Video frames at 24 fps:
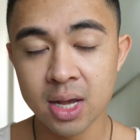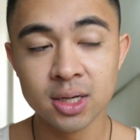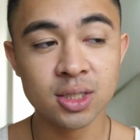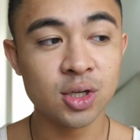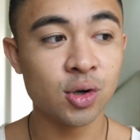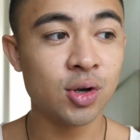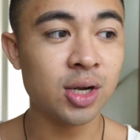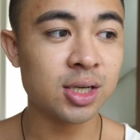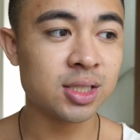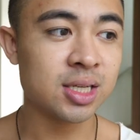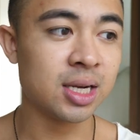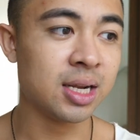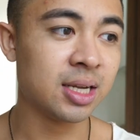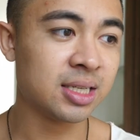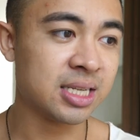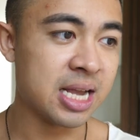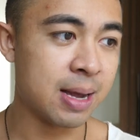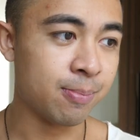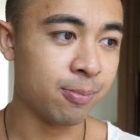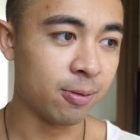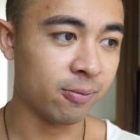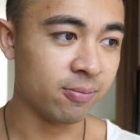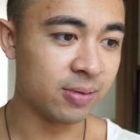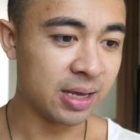So here's an
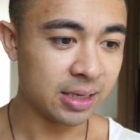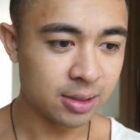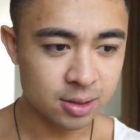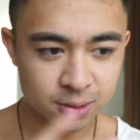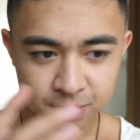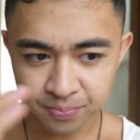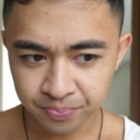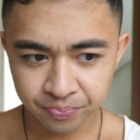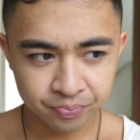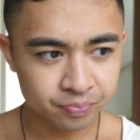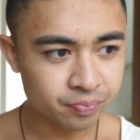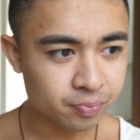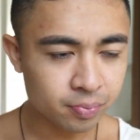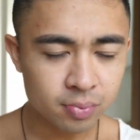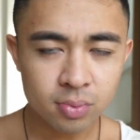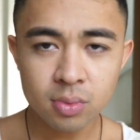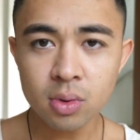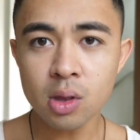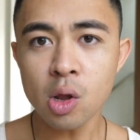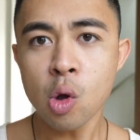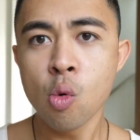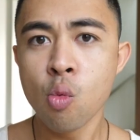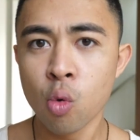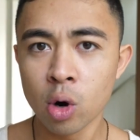example of this.
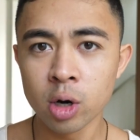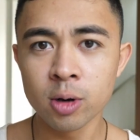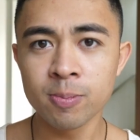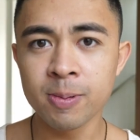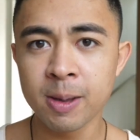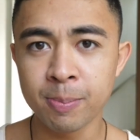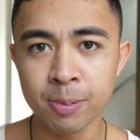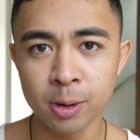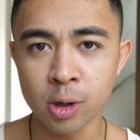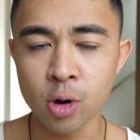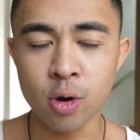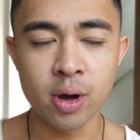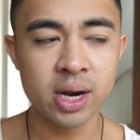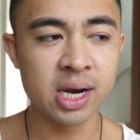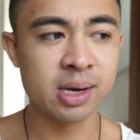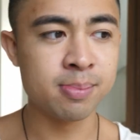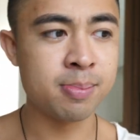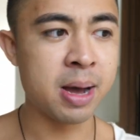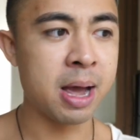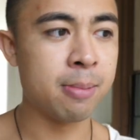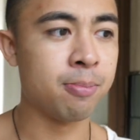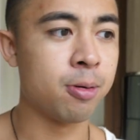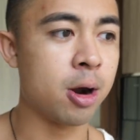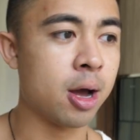Where do people go ahead
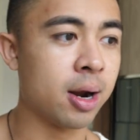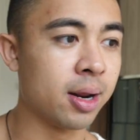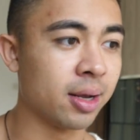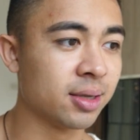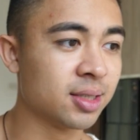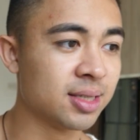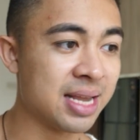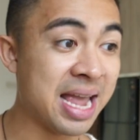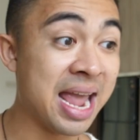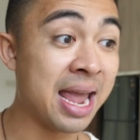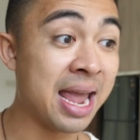and buy products?